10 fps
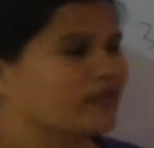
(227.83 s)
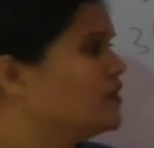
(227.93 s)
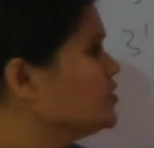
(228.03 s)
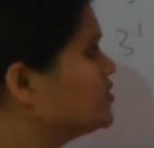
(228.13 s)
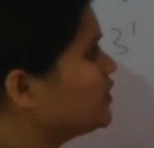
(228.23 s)

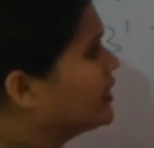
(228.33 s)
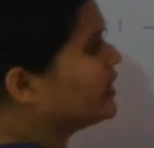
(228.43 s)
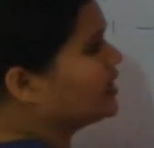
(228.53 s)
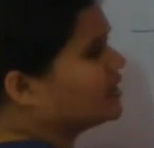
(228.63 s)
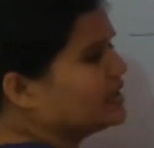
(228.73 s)
So
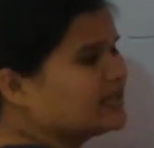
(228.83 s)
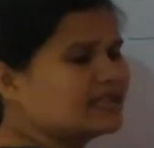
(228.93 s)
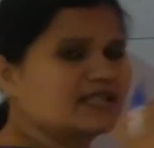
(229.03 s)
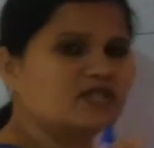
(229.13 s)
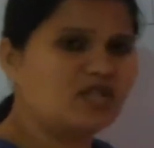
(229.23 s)
here in
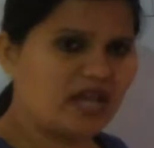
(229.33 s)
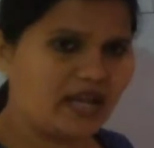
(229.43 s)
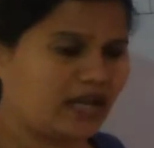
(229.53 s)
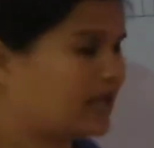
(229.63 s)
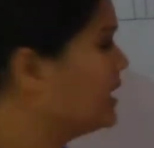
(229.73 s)
this
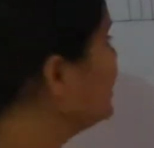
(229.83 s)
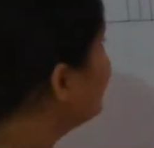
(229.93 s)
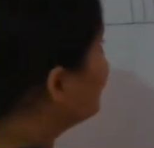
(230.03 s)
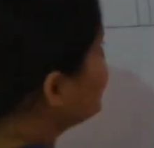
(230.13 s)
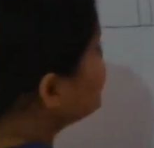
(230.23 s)
DNA, a